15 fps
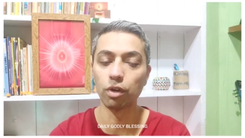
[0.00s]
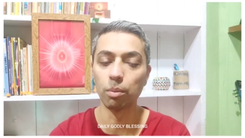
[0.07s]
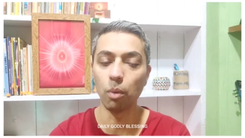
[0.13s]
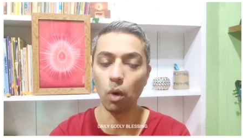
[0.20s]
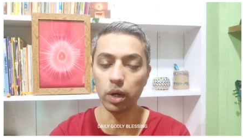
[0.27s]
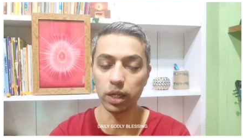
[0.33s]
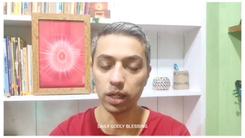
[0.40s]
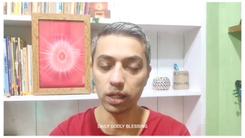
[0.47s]
your
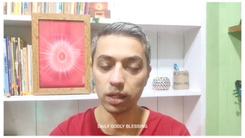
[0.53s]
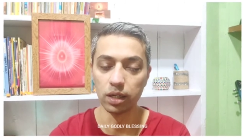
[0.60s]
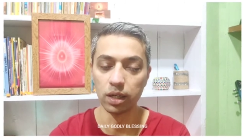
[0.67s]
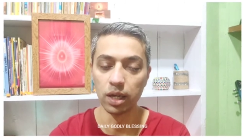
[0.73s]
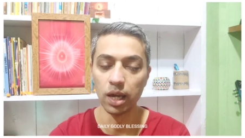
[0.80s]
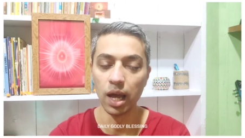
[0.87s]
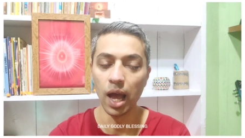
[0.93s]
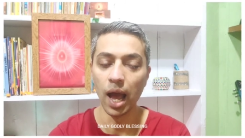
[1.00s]
body
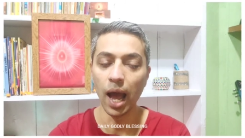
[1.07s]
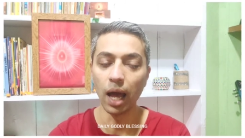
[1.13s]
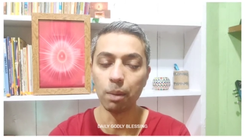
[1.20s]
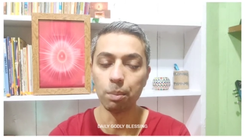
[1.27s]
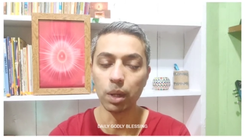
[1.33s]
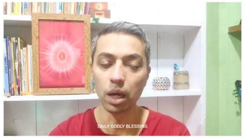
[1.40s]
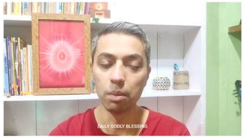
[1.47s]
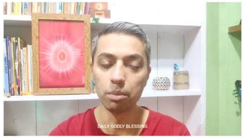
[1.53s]

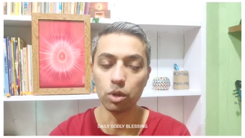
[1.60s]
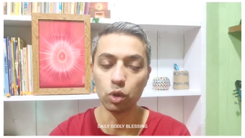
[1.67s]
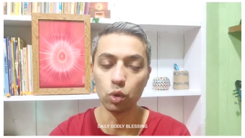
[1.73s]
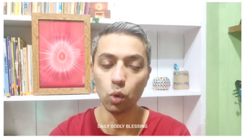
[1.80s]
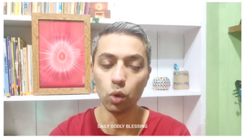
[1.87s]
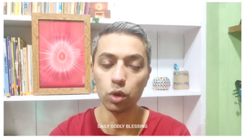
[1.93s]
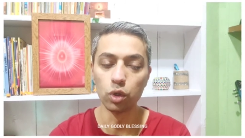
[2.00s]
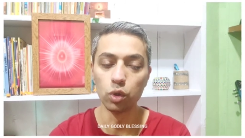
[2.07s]
and become
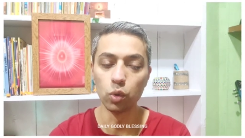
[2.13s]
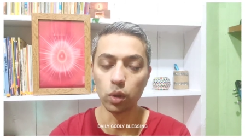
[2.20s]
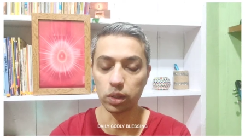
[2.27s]
Yog